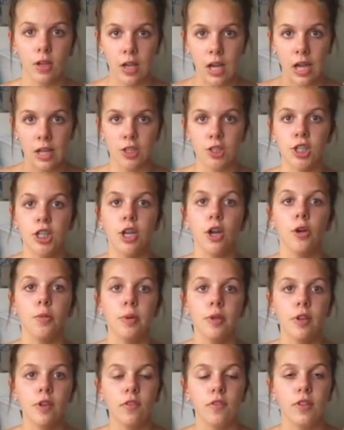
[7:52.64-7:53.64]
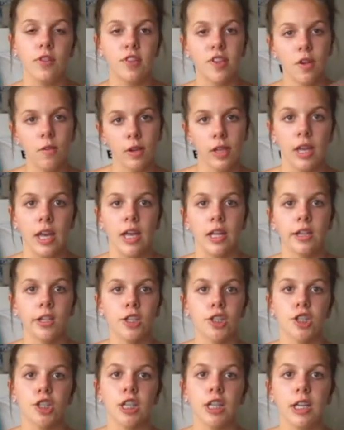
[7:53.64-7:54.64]
as she opened her physio again,
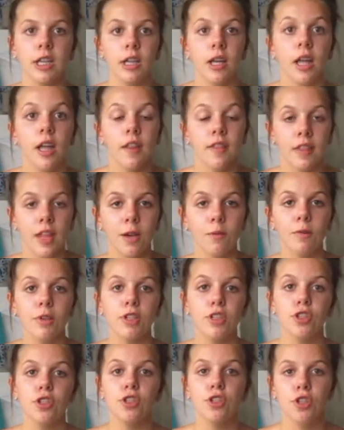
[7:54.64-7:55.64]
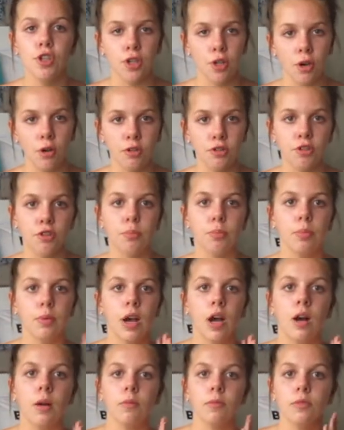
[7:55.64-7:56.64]
she then went to New York to
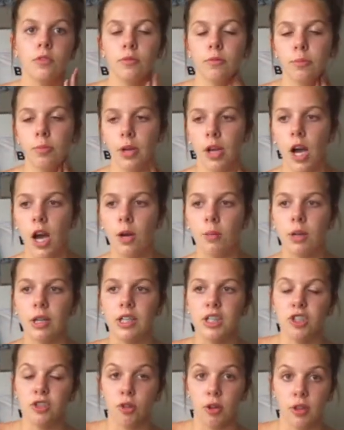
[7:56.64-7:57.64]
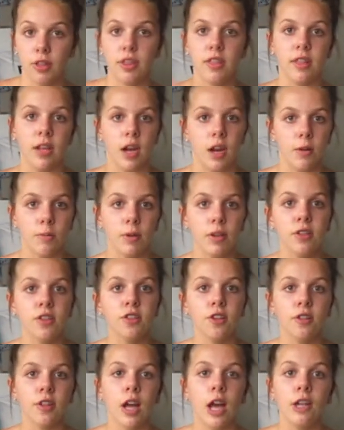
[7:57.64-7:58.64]
become a Schroth therapist,
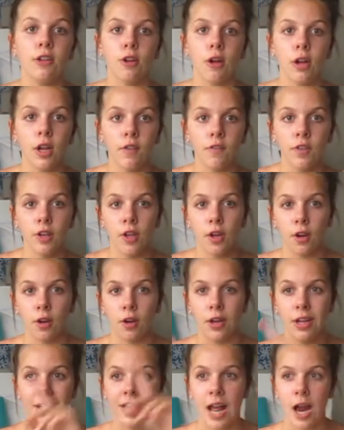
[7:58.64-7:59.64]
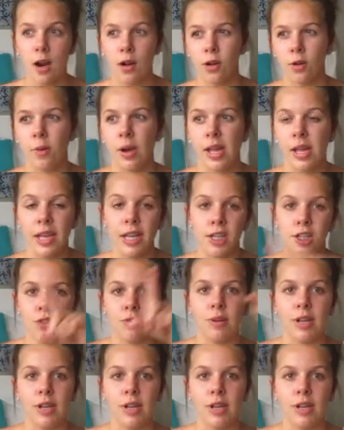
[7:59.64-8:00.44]
so that I don't have to go an hour away each